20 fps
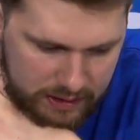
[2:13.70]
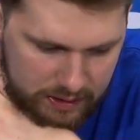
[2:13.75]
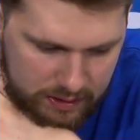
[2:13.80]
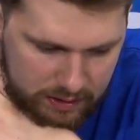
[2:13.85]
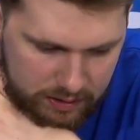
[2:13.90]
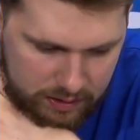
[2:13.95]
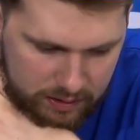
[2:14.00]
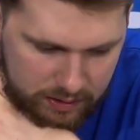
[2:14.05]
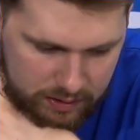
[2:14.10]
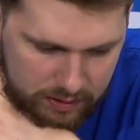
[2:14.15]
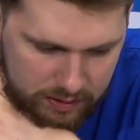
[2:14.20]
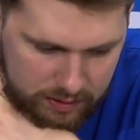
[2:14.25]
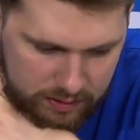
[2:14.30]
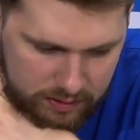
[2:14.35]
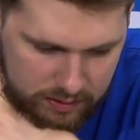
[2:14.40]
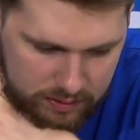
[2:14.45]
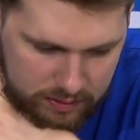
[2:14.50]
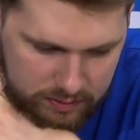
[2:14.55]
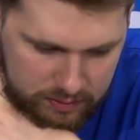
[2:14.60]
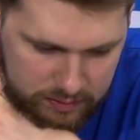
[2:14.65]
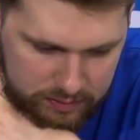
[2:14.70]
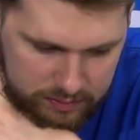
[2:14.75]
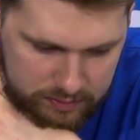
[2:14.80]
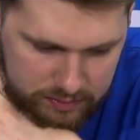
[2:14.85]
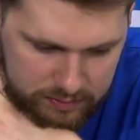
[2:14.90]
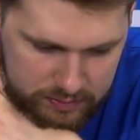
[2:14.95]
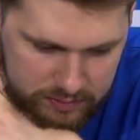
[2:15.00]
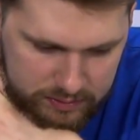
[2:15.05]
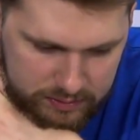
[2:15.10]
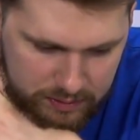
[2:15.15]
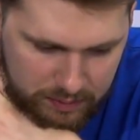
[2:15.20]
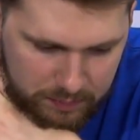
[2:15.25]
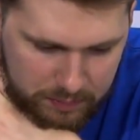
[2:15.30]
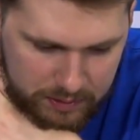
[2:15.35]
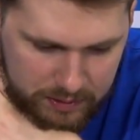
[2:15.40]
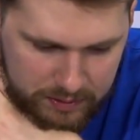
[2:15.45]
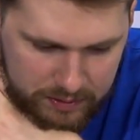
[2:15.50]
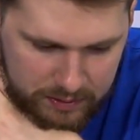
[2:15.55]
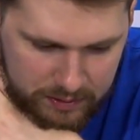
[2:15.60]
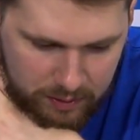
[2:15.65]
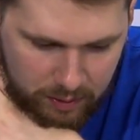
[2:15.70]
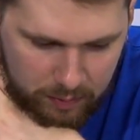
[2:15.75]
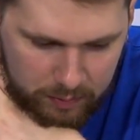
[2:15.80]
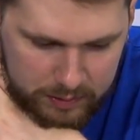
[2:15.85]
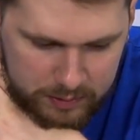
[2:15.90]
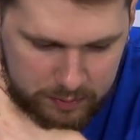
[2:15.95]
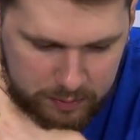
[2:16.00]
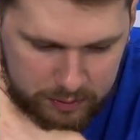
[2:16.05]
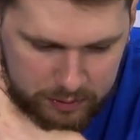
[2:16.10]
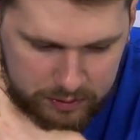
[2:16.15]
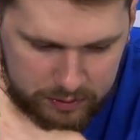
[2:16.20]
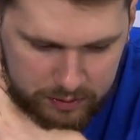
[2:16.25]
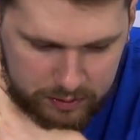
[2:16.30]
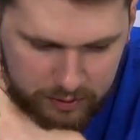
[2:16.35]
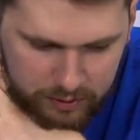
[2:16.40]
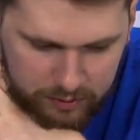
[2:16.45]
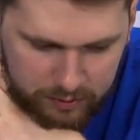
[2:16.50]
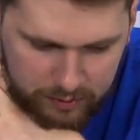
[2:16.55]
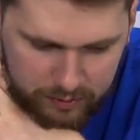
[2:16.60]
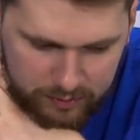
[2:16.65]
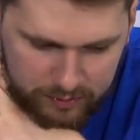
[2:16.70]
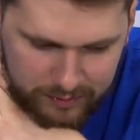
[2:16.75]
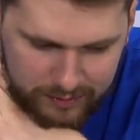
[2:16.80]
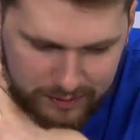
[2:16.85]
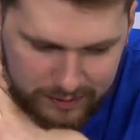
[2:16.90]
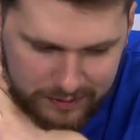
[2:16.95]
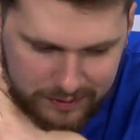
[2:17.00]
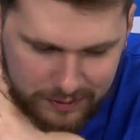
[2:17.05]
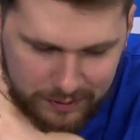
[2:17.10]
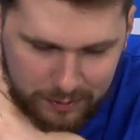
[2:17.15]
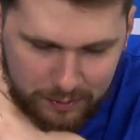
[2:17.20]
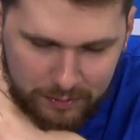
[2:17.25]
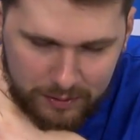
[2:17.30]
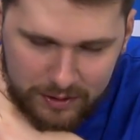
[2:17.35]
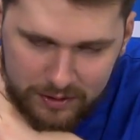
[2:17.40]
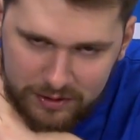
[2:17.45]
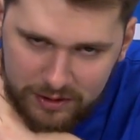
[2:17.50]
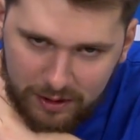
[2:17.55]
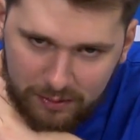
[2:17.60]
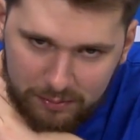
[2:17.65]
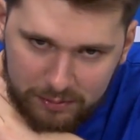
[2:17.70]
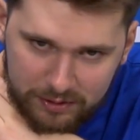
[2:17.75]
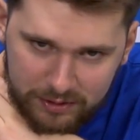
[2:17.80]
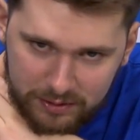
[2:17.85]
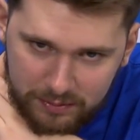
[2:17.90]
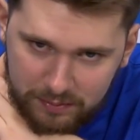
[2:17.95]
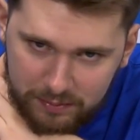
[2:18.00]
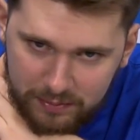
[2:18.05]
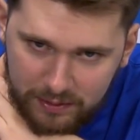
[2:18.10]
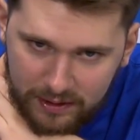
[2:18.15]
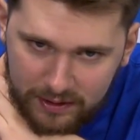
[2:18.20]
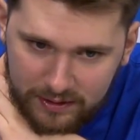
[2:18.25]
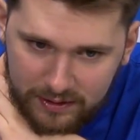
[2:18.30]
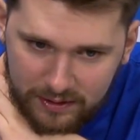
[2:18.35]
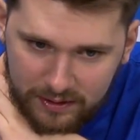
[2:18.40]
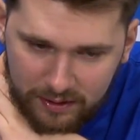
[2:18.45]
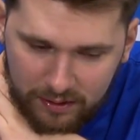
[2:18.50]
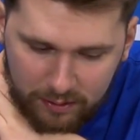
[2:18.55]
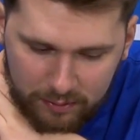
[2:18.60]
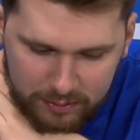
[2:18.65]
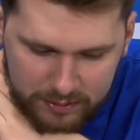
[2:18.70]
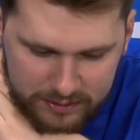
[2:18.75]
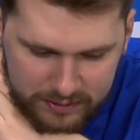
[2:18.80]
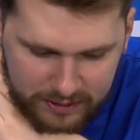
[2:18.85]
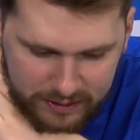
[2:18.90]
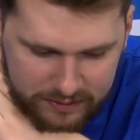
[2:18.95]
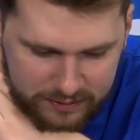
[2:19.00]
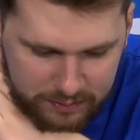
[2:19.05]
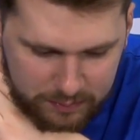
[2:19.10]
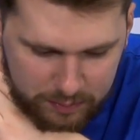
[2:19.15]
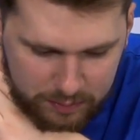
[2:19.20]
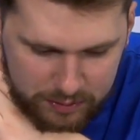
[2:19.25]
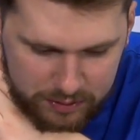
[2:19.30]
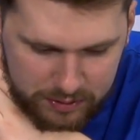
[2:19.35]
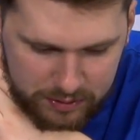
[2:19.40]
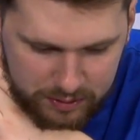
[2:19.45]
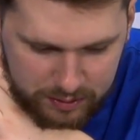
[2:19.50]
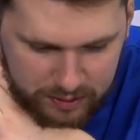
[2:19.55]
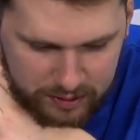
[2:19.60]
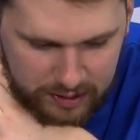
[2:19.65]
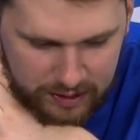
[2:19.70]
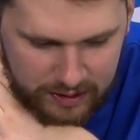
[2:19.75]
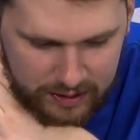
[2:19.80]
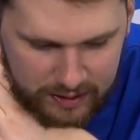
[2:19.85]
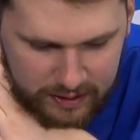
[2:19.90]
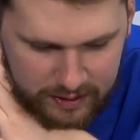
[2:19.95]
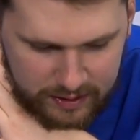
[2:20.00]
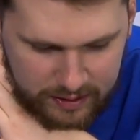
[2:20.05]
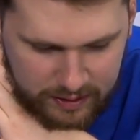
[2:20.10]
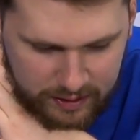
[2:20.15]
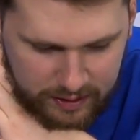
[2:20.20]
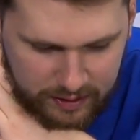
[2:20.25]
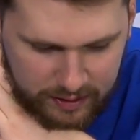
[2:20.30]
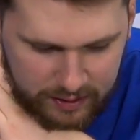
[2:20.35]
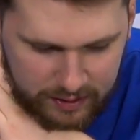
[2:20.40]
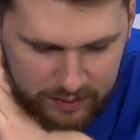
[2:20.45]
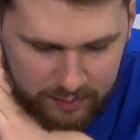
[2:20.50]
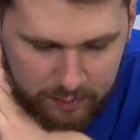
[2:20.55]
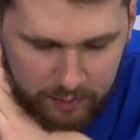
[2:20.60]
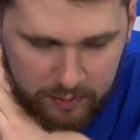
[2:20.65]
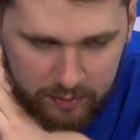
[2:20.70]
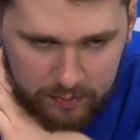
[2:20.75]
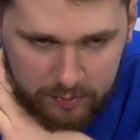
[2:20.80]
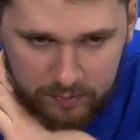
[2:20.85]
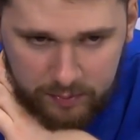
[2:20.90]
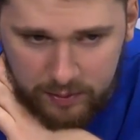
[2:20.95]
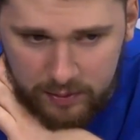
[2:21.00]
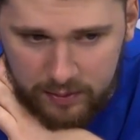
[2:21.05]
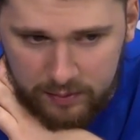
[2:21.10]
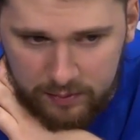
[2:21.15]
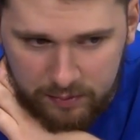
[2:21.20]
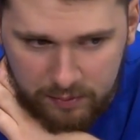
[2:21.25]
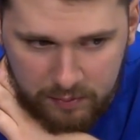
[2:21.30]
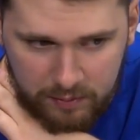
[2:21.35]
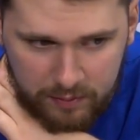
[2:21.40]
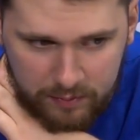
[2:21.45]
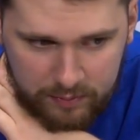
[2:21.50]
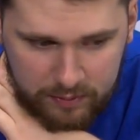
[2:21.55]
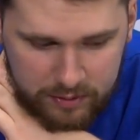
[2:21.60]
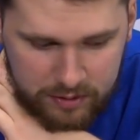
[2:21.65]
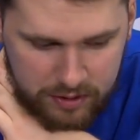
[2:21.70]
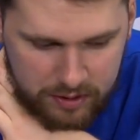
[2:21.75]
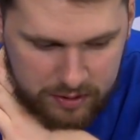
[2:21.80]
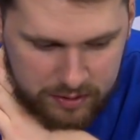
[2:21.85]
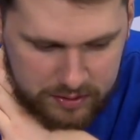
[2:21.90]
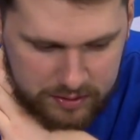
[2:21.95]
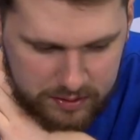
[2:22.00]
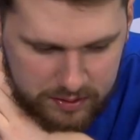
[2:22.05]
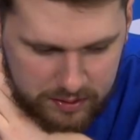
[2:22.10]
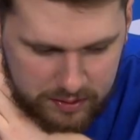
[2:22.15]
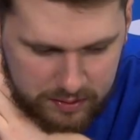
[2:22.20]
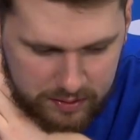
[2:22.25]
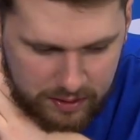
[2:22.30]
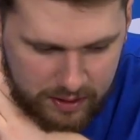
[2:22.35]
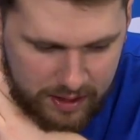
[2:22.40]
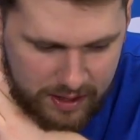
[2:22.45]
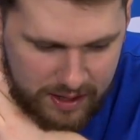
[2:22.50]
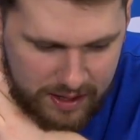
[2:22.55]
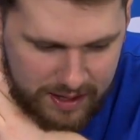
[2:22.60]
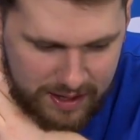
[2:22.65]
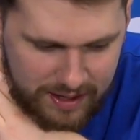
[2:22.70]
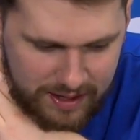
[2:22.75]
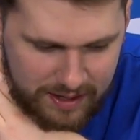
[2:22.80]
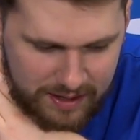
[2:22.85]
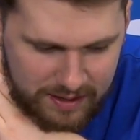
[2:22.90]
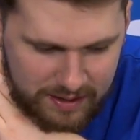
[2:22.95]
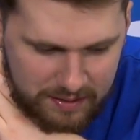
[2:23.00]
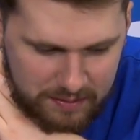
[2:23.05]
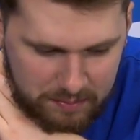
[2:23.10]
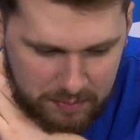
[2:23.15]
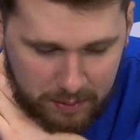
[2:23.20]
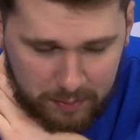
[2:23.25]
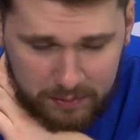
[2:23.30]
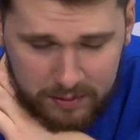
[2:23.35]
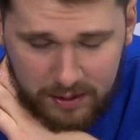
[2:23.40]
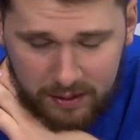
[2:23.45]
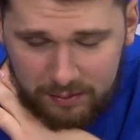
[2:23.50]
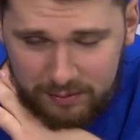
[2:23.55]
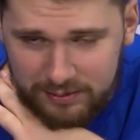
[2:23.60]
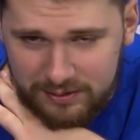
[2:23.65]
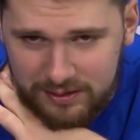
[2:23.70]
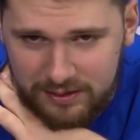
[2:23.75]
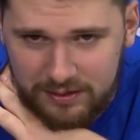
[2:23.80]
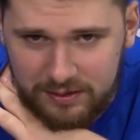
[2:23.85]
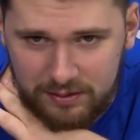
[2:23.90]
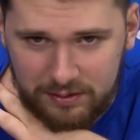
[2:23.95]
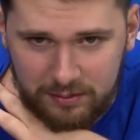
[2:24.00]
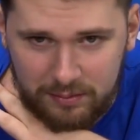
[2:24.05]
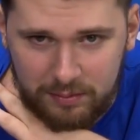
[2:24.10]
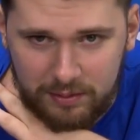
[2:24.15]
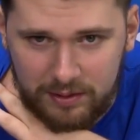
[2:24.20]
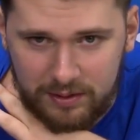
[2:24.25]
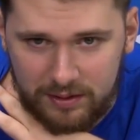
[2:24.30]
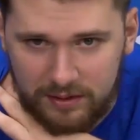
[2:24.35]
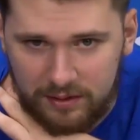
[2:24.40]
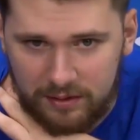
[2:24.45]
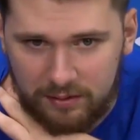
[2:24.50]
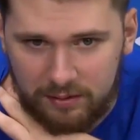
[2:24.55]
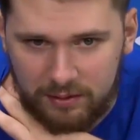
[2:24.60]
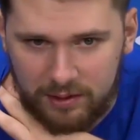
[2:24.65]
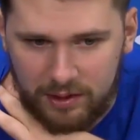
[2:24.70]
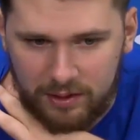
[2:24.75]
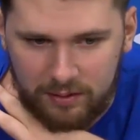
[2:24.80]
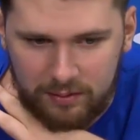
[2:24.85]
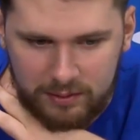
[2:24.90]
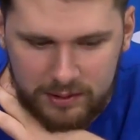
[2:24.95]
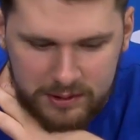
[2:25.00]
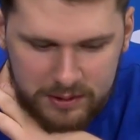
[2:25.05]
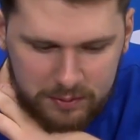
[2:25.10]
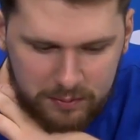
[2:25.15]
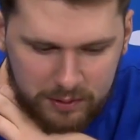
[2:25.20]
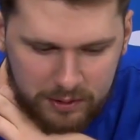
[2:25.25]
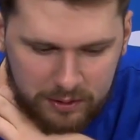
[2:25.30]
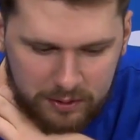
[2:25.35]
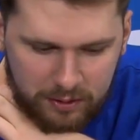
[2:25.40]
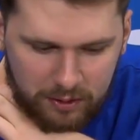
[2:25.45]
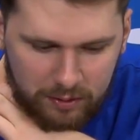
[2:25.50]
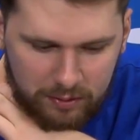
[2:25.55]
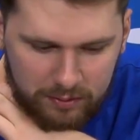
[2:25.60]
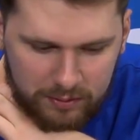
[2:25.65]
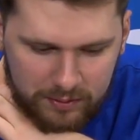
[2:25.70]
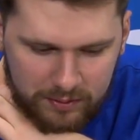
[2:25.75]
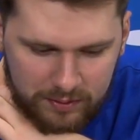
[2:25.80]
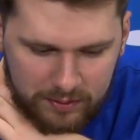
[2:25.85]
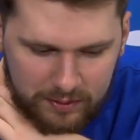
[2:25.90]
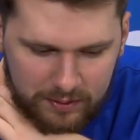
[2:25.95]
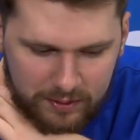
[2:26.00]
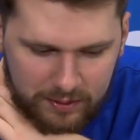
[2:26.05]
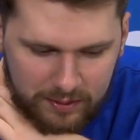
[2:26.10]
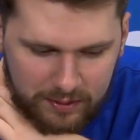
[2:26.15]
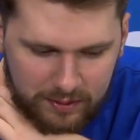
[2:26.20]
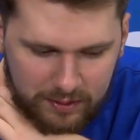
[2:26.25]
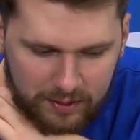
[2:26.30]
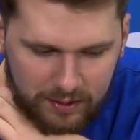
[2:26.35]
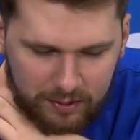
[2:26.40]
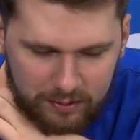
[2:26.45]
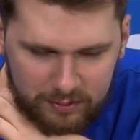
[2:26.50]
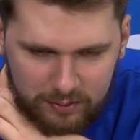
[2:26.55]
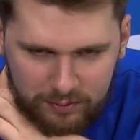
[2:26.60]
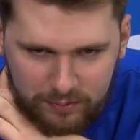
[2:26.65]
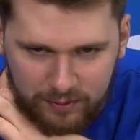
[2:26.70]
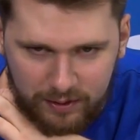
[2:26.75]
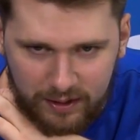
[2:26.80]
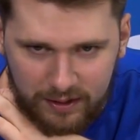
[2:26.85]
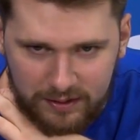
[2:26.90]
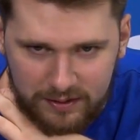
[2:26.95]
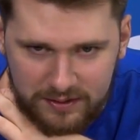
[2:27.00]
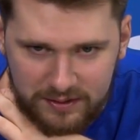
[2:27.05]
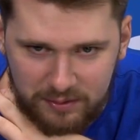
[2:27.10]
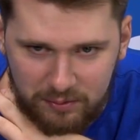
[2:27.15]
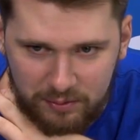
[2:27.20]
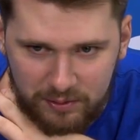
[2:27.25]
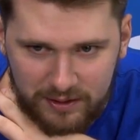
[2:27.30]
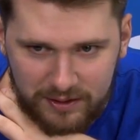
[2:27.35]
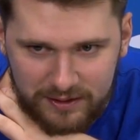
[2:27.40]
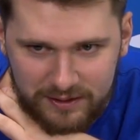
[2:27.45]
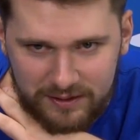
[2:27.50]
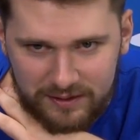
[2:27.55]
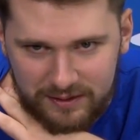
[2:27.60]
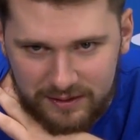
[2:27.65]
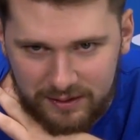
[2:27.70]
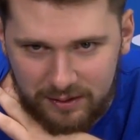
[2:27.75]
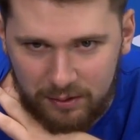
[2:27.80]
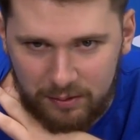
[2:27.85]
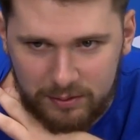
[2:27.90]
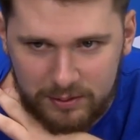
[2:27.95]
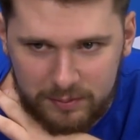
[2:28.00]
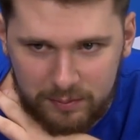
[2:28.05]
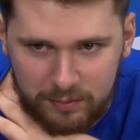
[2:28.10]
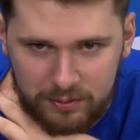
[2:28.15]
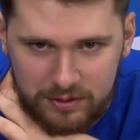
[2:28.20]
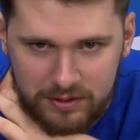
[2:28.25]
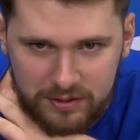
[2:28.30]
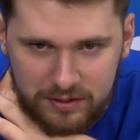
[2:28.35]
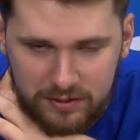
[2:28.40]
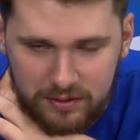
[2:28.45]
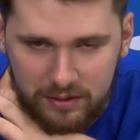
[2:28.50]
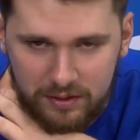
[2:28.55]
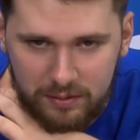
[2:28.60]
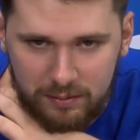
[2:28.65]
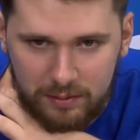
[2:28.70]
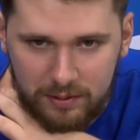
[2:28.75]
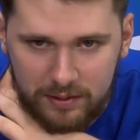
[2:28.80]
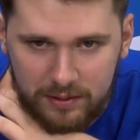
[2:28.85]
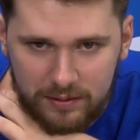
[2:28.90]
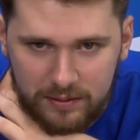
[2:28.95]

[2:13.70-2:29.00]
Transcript: Uh, I mean, they always push you, you know, until you win a championship. I think it always has to push you, and it will uh, for me for sure. So maybe that was it too. But you know, it always when you don't go to finals and win it, it always pushes you a little bit.